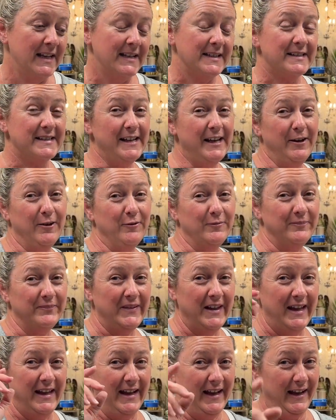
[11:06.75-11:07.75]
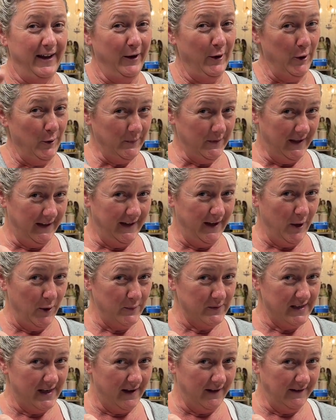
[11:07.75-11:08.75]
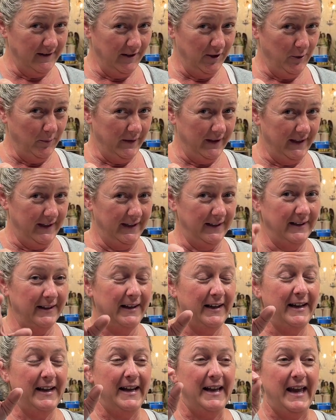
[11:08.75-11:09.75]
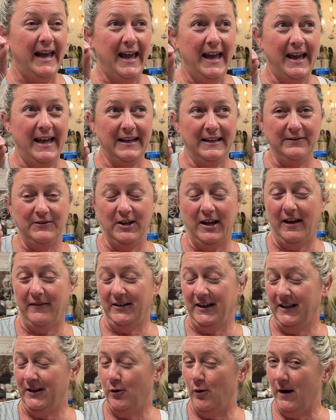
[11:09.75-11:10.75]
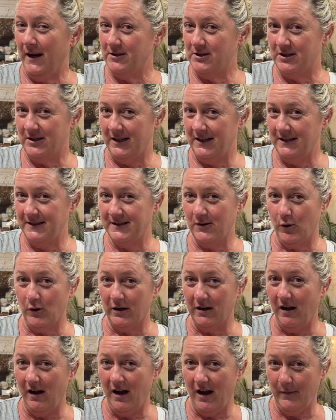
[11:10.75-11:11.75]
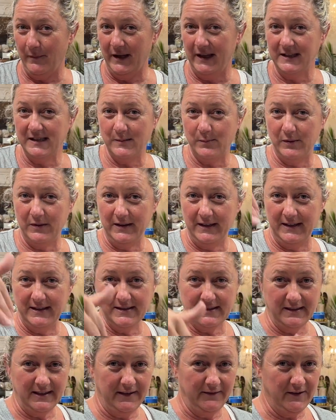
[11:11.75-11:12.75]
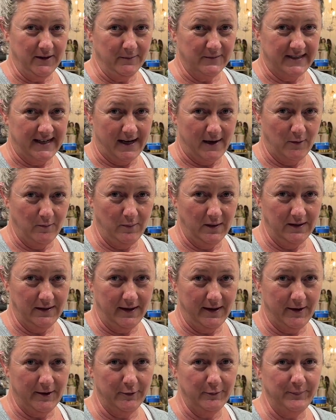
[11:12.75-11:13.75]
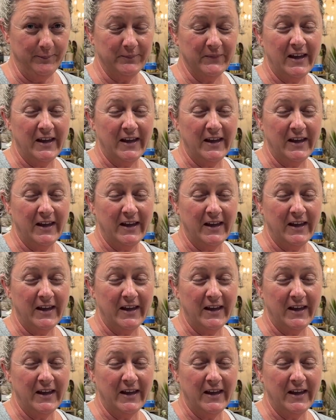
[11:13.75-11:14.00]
So I hope that helps out a little bit. And if you have any questions or comments, please leave them down below.